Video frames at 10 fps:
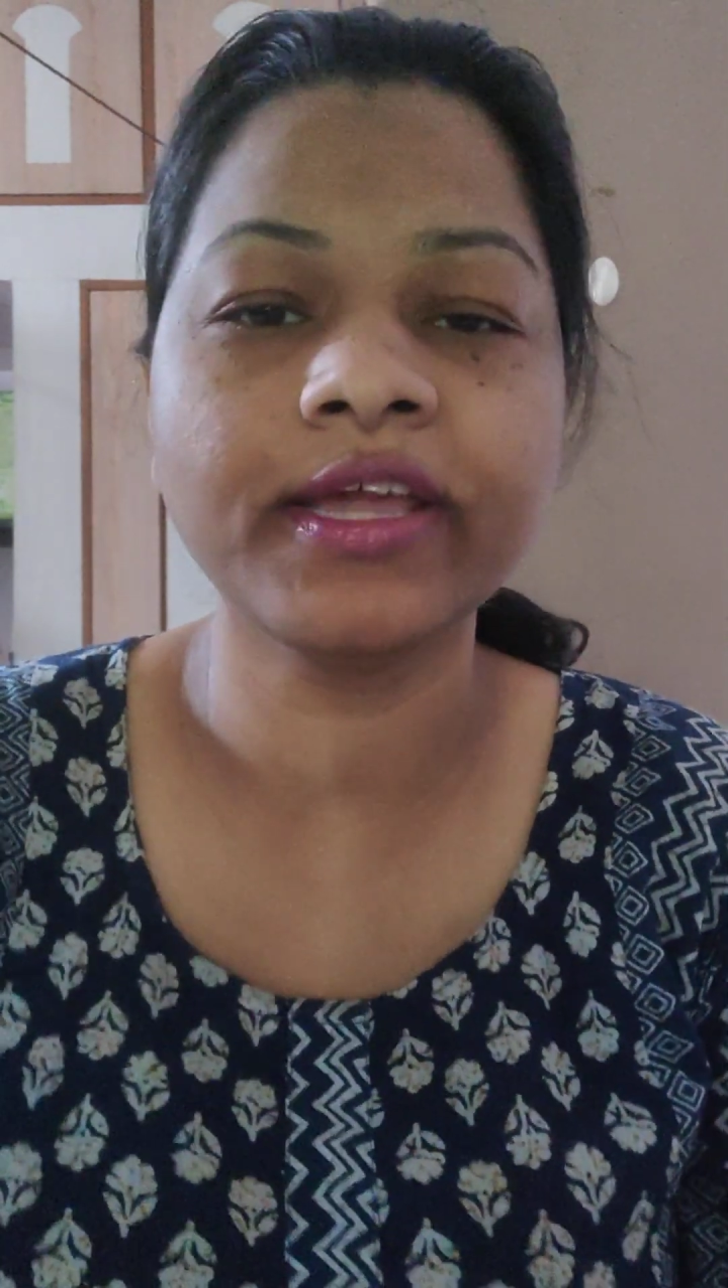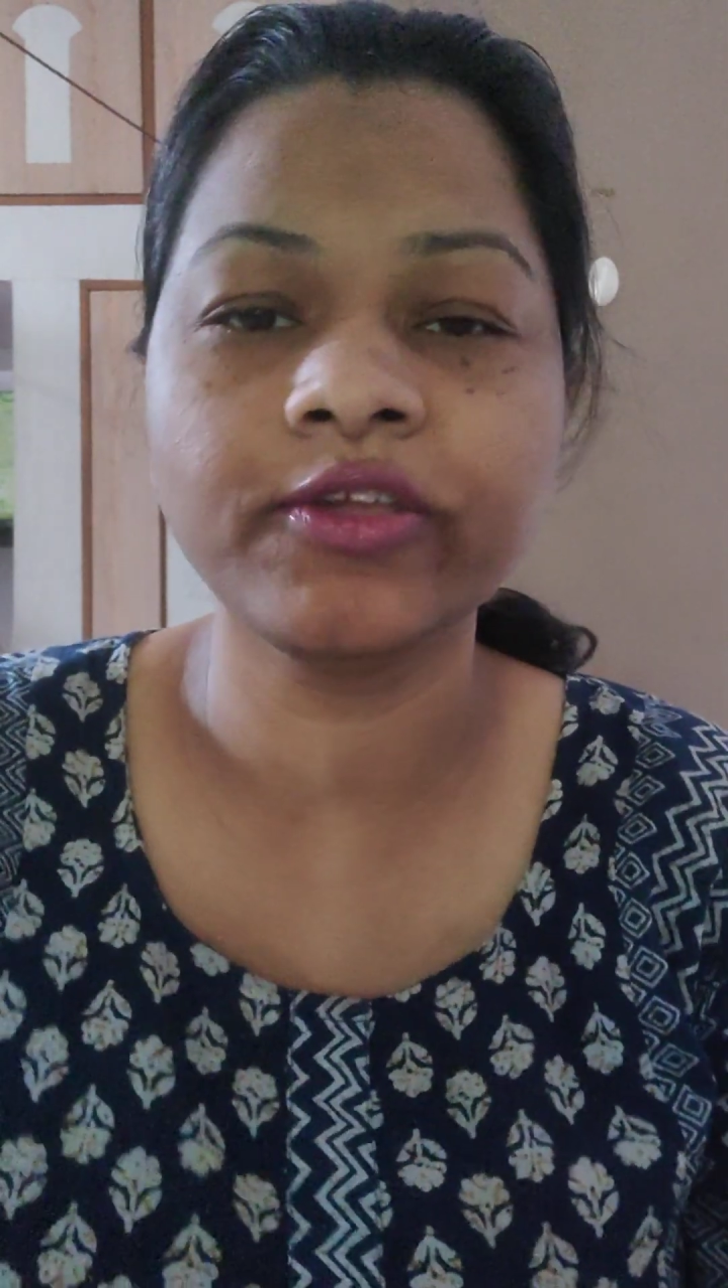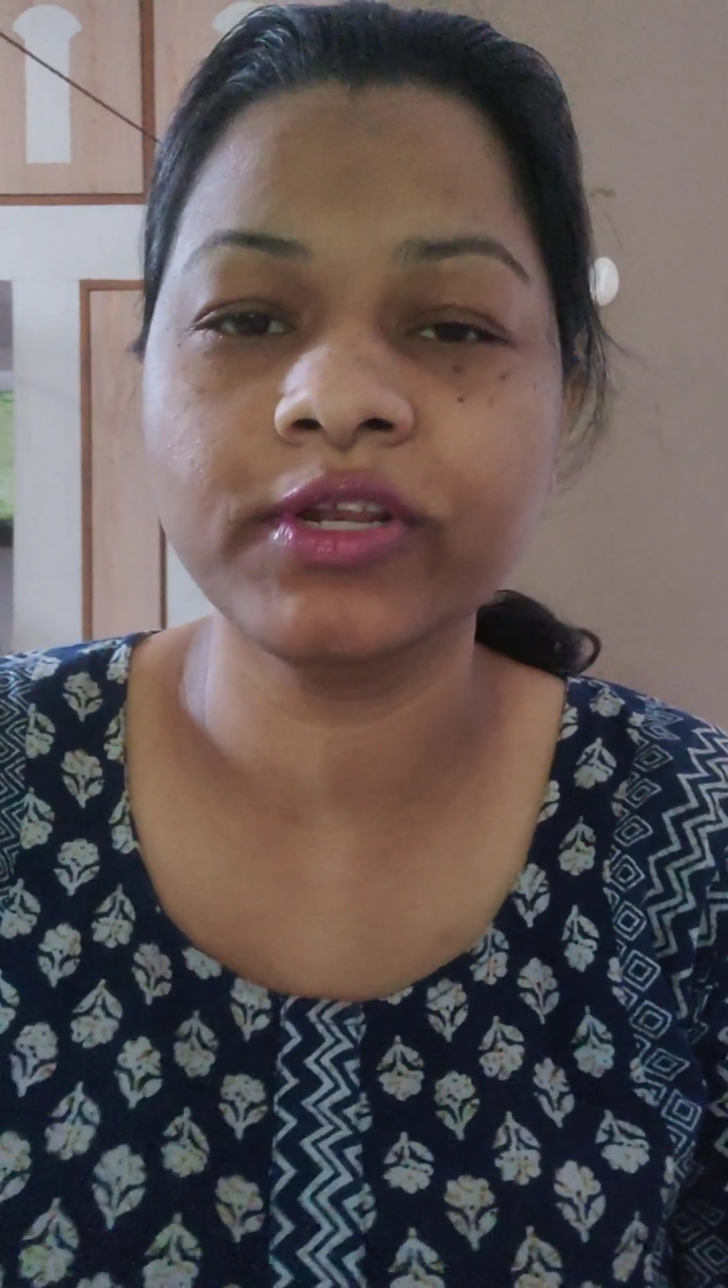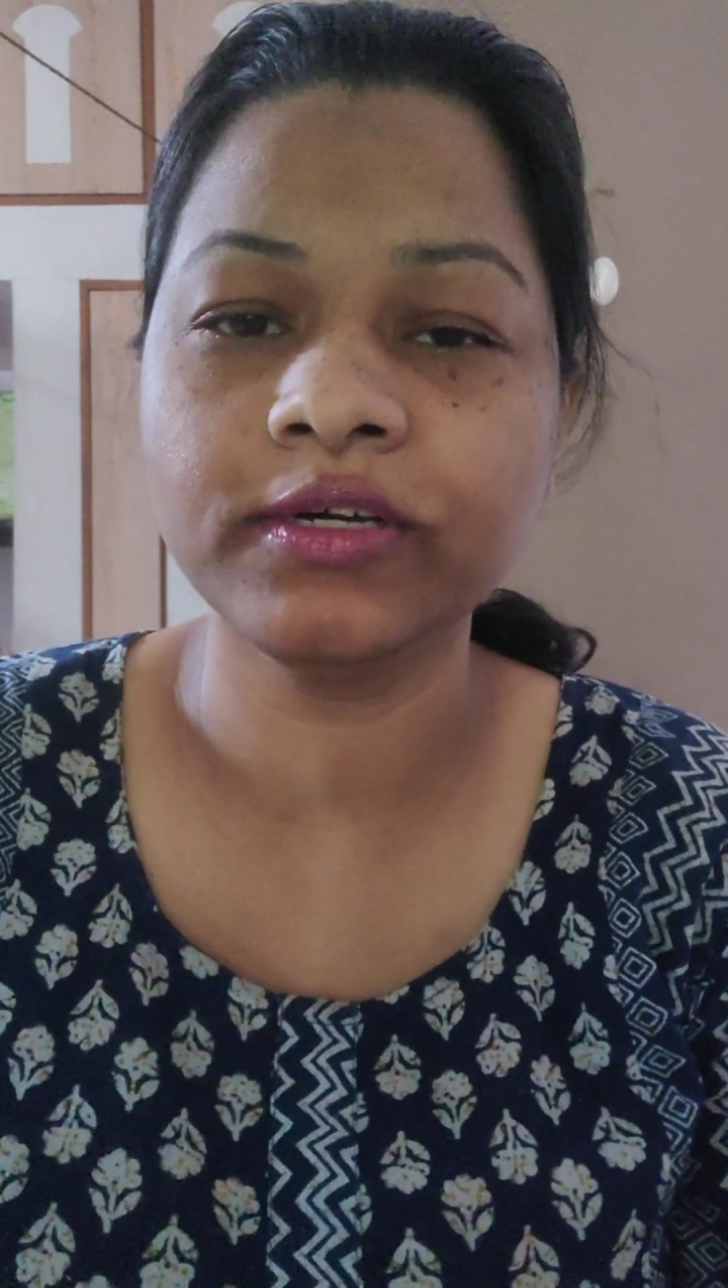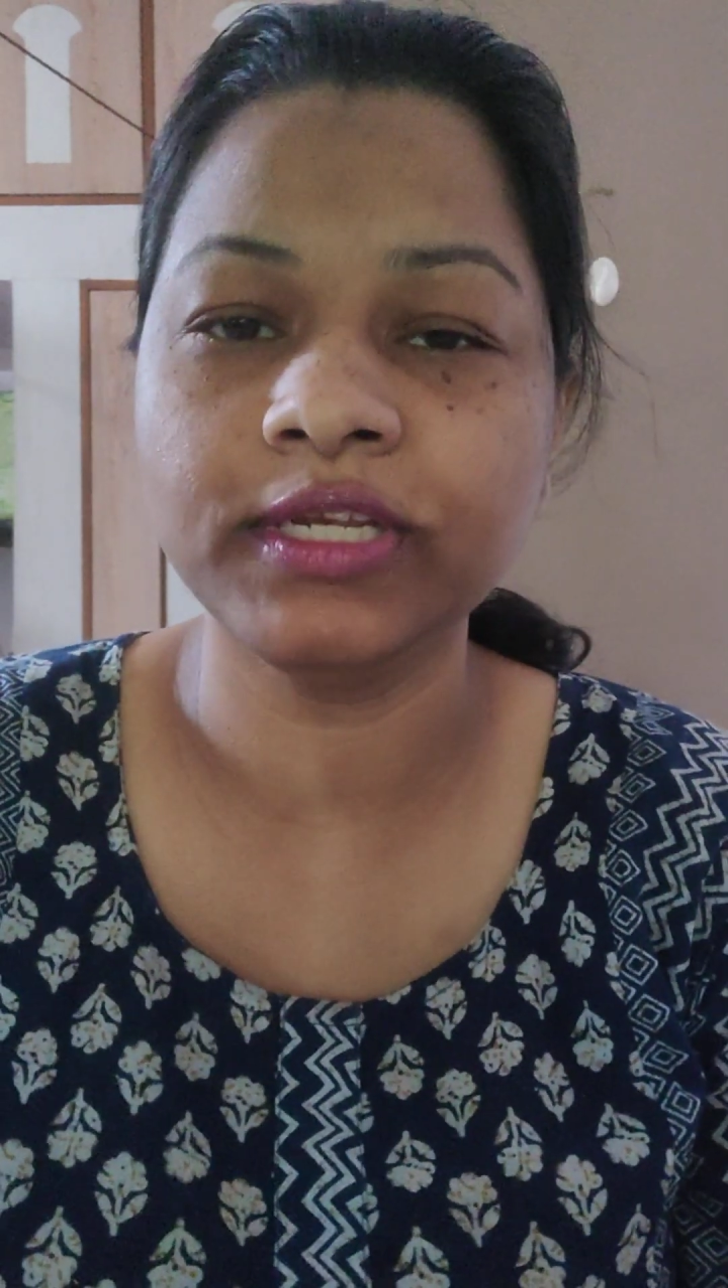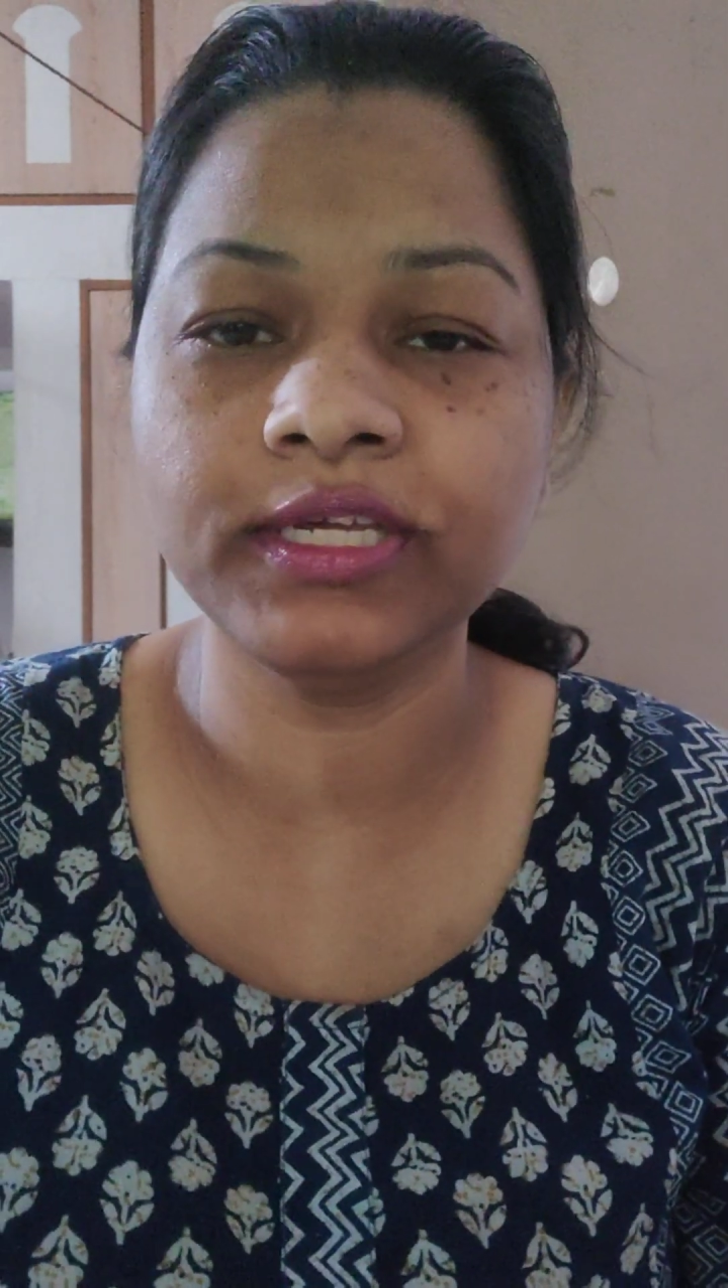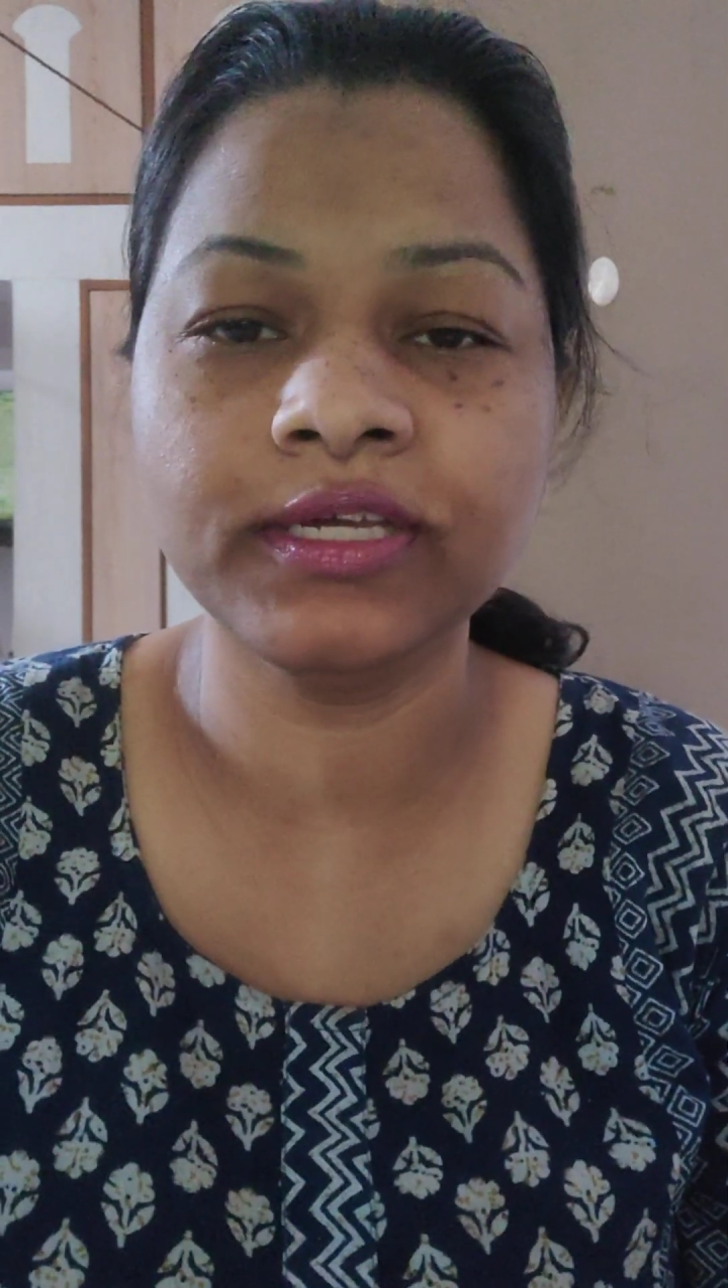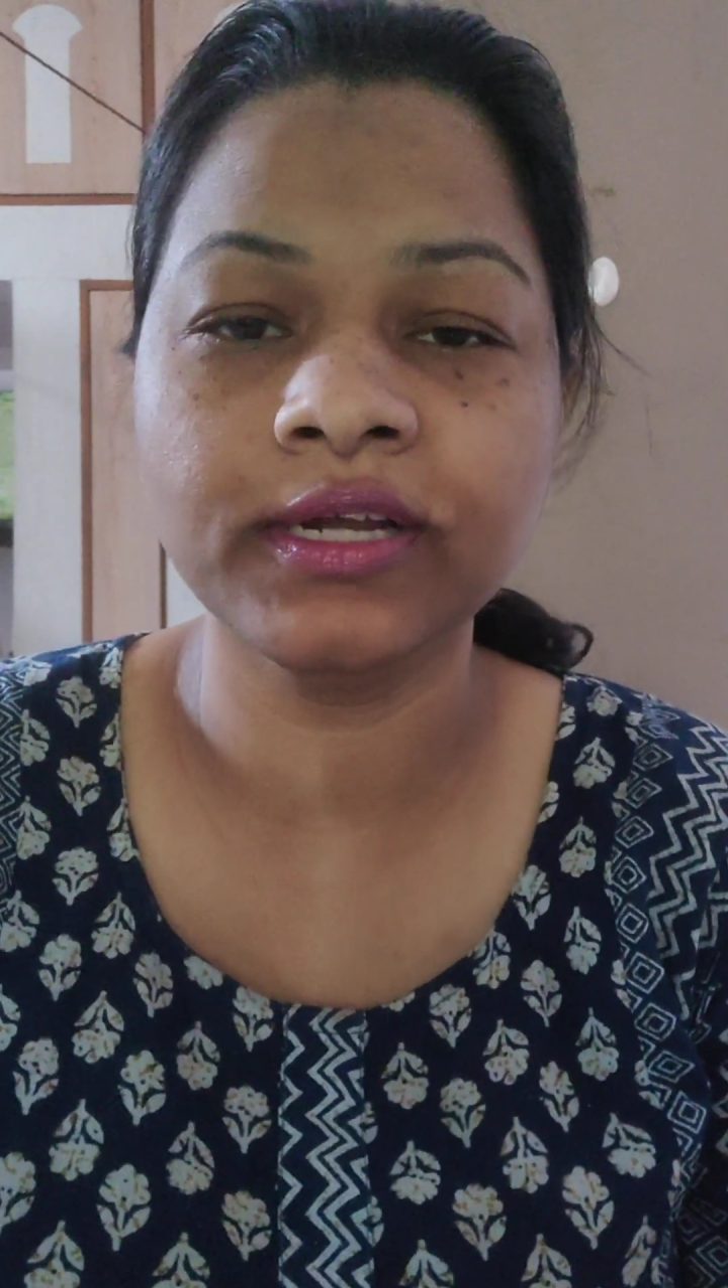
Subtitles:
regularly